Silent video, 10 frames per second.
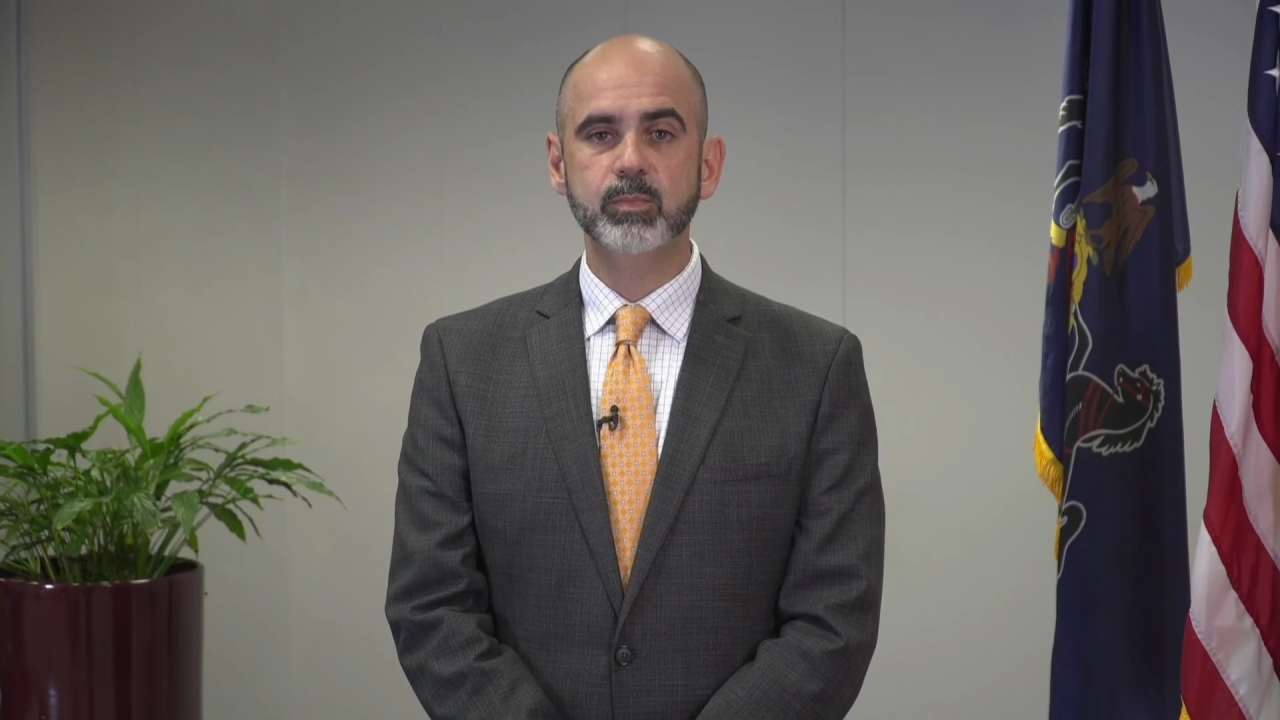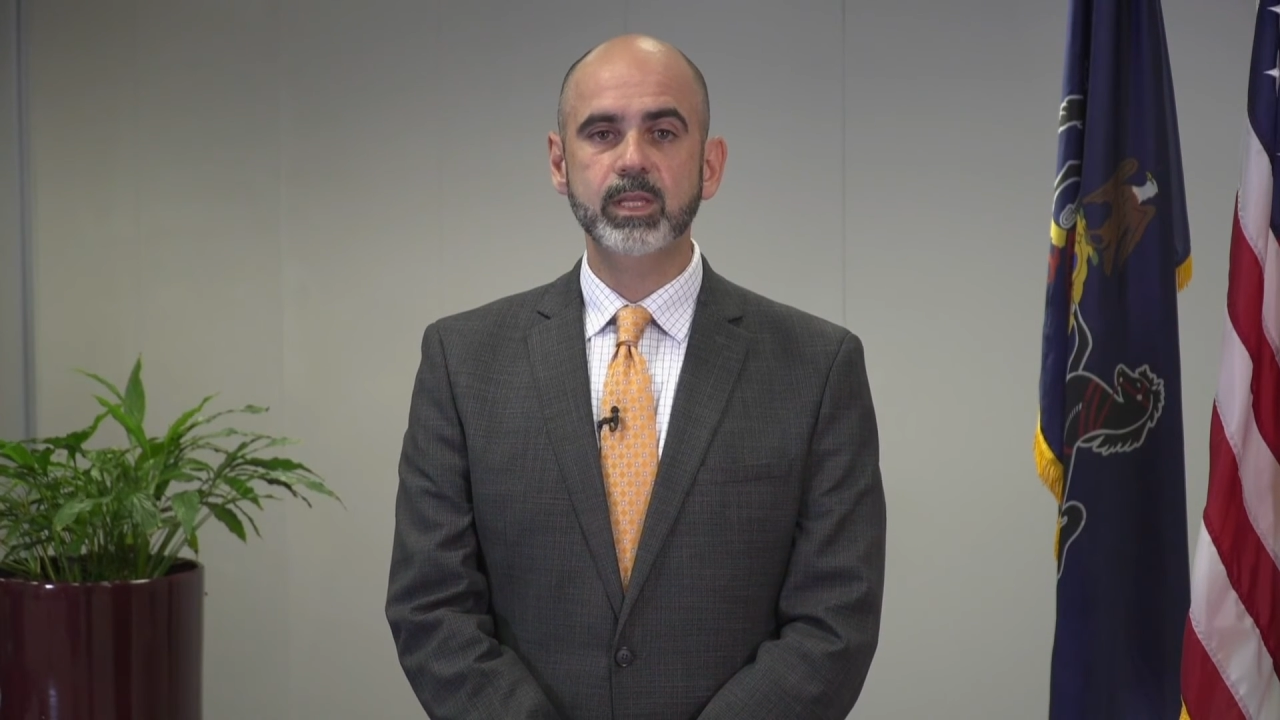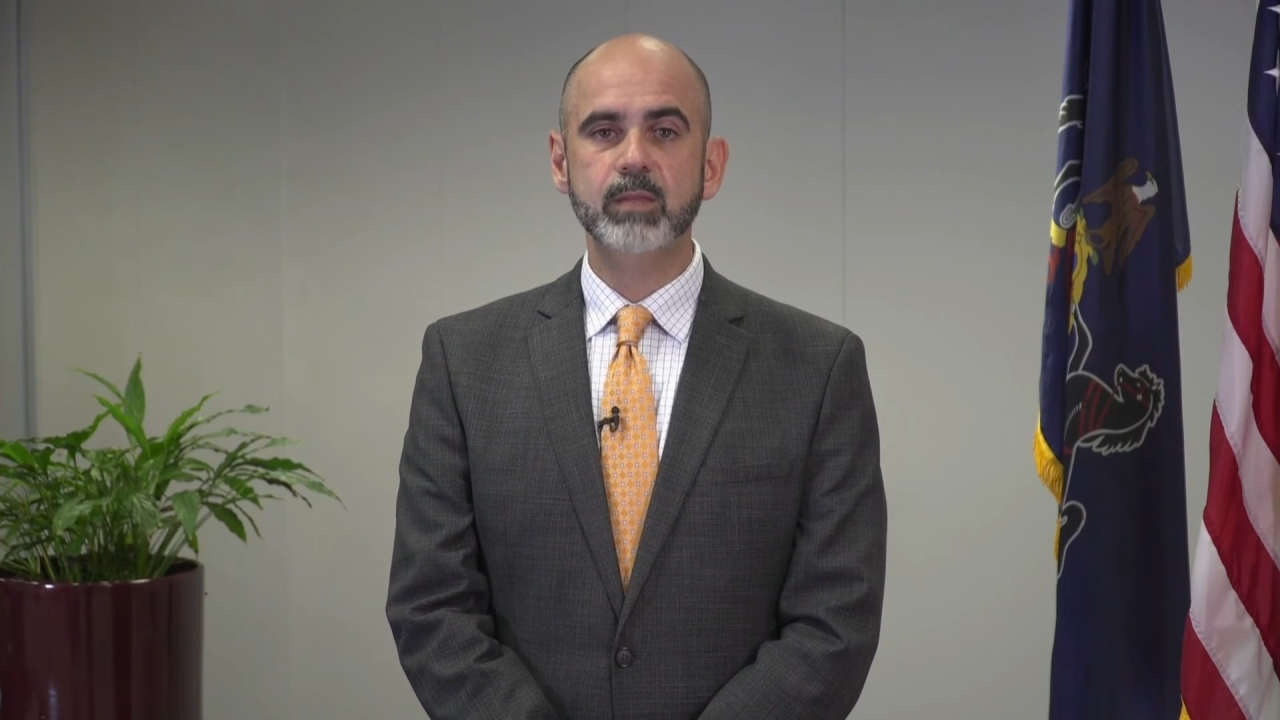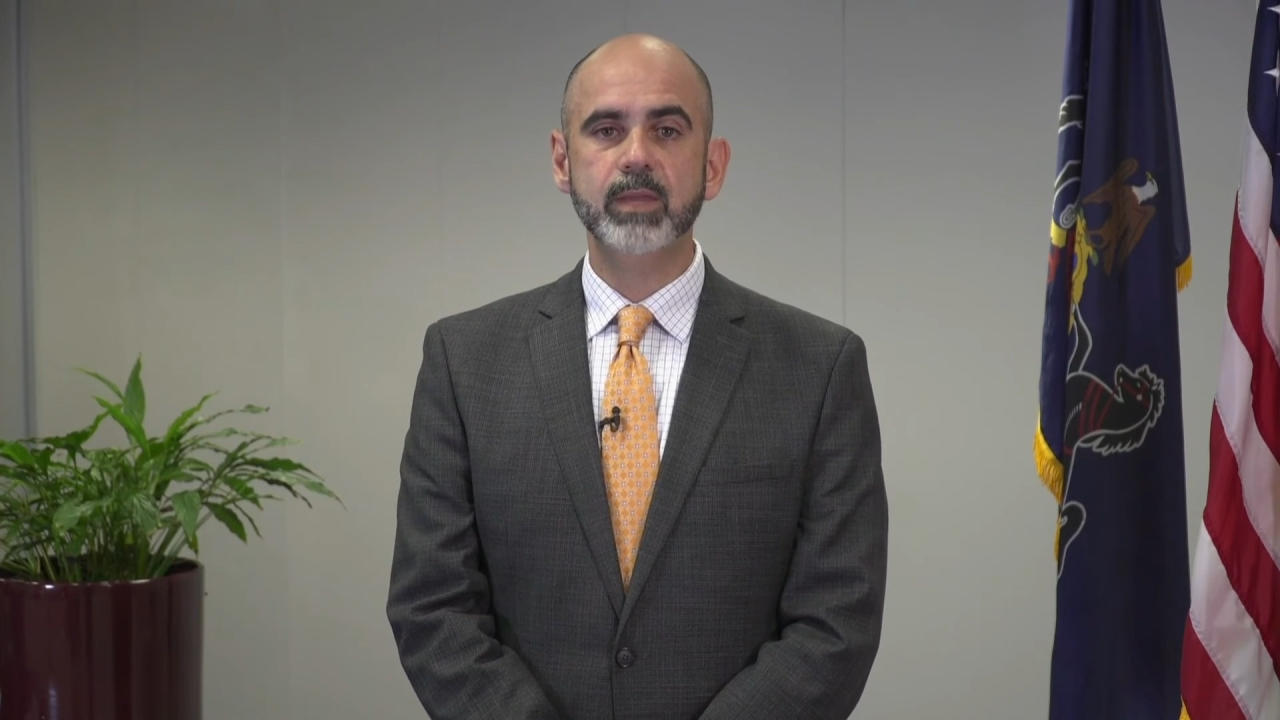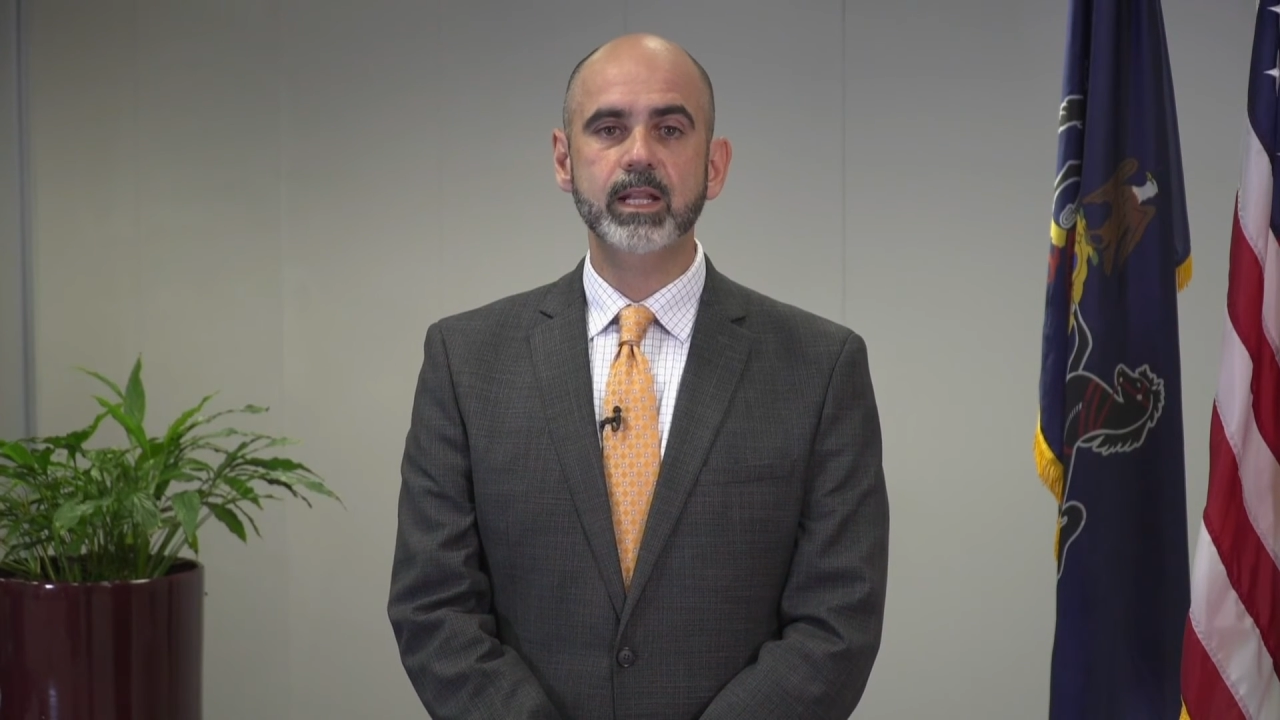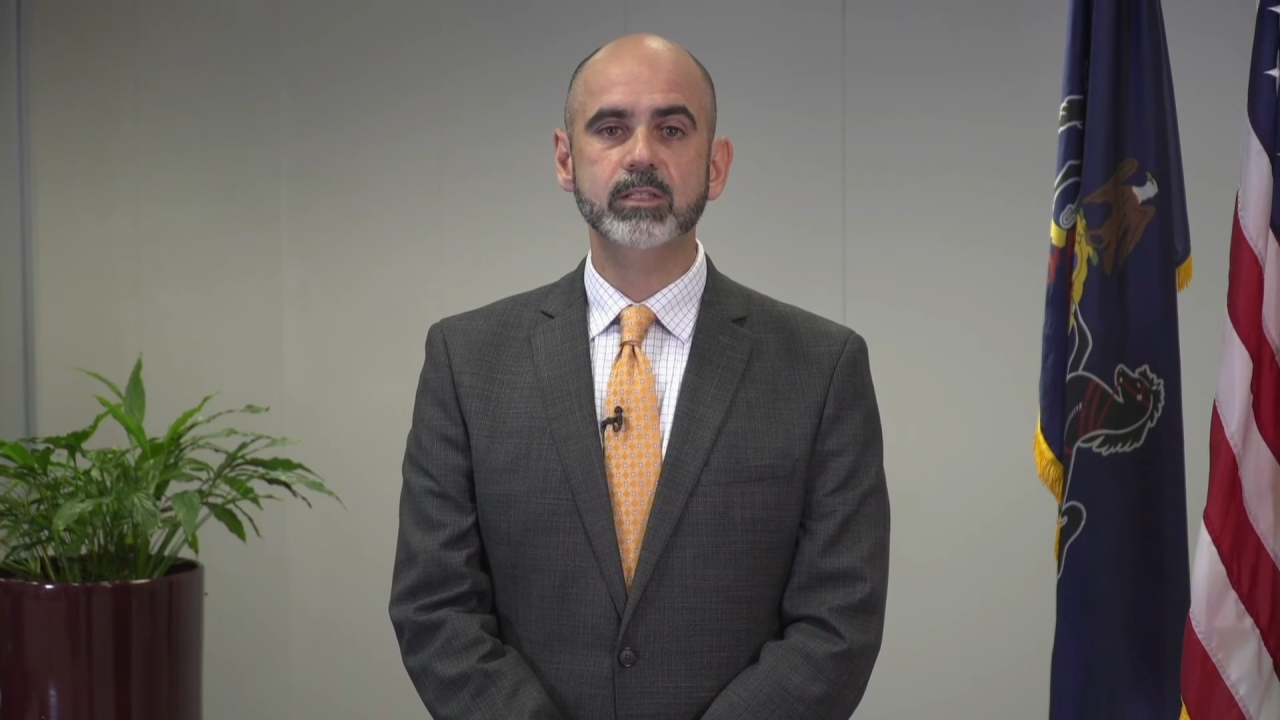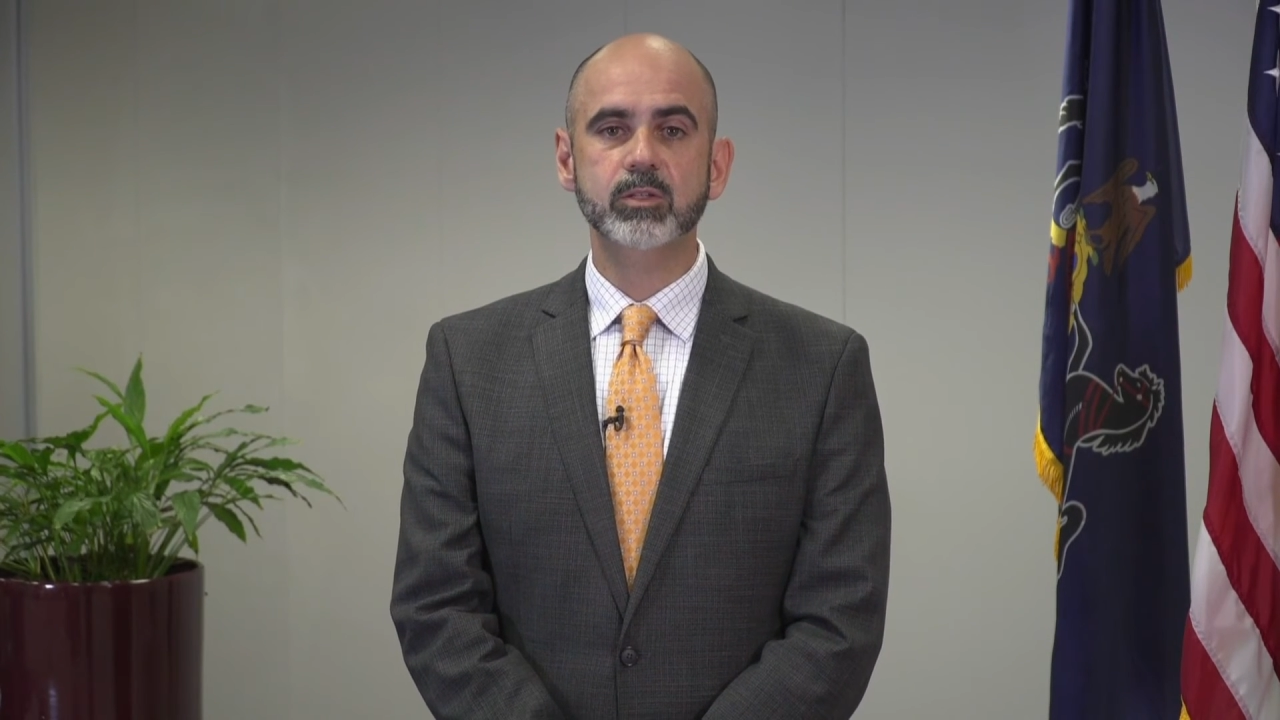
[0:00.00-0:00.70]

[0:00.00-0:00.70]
PAMED has